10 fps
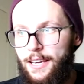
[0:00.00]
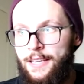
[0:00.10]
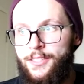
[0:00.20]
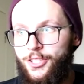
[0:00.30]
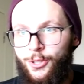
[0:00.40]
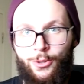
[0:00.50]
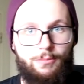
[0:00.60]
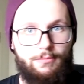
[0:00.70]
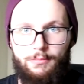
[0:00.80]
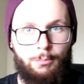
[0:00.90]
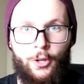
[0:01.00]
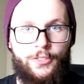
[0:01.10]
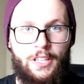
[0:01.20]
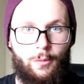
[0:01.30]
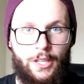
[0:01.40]
is to move
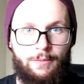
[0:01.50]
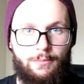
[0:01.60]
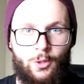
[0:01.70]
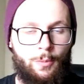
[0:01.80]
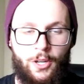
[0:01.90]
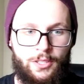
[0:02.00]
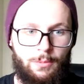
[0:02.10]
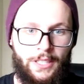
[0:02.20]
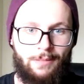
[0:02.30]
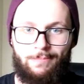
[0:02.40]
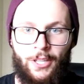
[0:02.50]
somewhere or possibly,